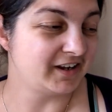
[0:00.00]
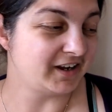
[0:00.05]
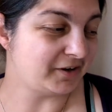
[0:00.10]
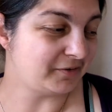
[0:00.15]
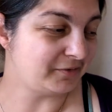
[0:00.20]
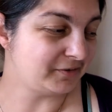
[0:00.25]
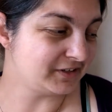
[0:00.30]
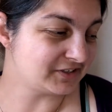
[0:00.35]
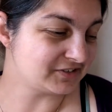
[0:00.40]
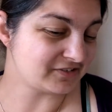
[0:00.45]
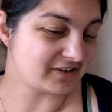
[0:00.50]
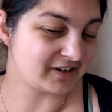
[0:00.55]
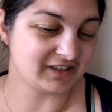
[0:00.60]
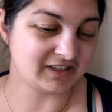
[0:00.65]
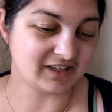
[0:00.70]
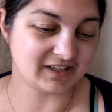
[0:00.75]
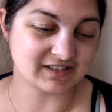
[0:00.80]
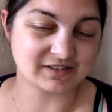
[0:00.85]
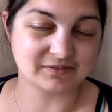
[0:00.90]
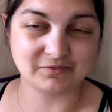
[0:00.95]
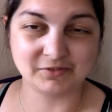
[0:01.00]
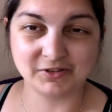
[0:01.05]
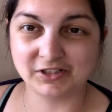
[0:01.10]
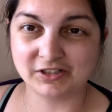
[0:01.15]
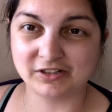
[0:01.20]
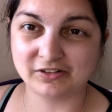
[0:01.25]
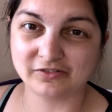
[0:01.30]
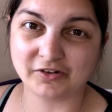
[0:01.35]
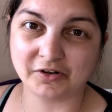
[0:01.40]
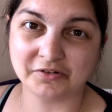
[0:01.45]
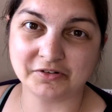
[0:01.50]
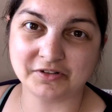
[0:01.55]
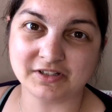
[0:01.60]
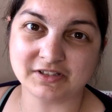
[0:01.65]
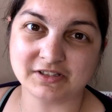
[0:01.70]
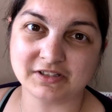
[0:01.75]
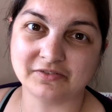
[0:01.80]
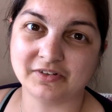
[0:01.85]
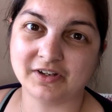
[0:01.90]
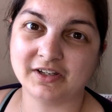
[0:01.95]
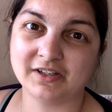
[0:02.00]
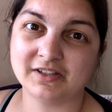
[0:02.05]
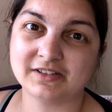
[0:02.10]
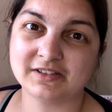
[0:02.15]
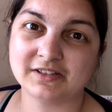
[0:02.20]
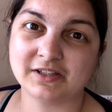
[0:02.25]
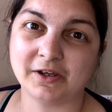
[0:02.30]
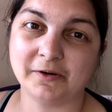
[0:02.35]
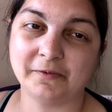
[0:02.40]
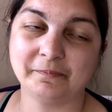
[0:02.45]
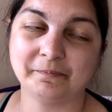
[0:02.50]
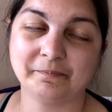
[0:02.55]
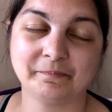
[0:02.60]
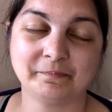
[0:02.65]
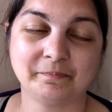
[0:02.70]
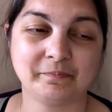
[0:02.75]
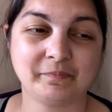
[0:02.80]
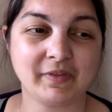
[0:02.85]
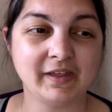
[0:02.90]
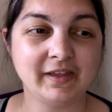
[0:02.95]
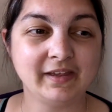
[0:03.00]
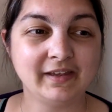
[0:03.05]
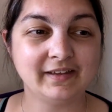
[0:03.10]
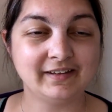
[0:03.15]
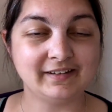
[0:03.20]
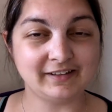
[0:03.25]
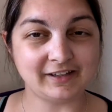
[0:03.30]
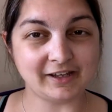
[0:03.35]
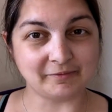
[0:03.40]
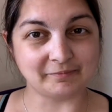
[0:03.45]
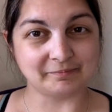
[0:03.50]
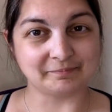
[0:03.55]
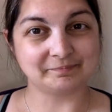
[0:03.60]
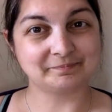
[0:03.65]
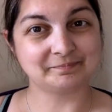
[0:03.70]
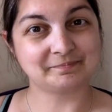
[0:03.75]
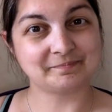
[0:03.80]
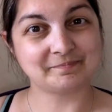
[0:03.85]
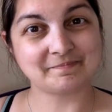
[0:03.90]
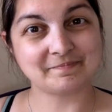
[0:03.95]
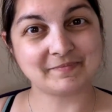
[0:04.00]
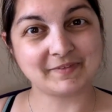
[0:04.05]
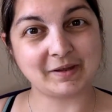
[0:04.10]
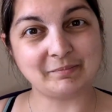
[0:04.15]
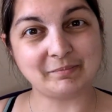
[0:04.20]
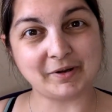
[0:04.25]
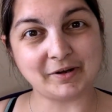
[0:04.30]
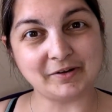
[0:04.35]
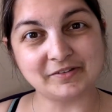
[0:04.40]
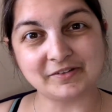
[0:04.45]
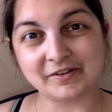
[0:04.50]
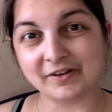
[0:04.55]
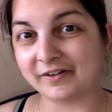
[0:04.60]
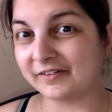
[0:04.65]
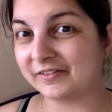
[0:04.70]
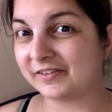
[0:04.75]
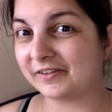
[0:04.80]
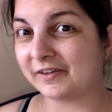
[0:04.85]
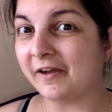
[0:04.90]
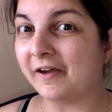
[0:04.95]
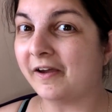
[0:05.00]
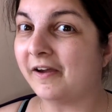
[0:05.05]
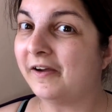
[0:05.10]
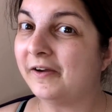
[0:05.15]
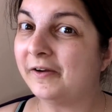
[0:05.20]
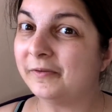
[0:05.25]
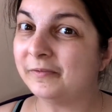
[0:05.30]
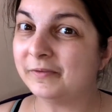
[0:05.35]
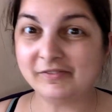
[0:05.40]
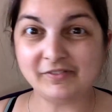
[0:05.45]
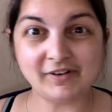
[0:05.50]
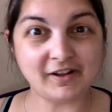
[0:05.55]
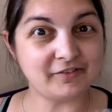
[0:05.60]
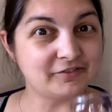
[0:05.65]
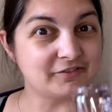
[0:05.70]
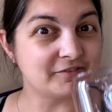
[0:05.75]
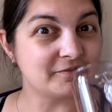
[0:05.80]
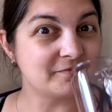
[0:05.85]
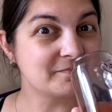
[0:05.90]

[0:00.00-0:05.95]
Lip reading: I want to try and get some really good photos of it. So, yeah. Postcards with love.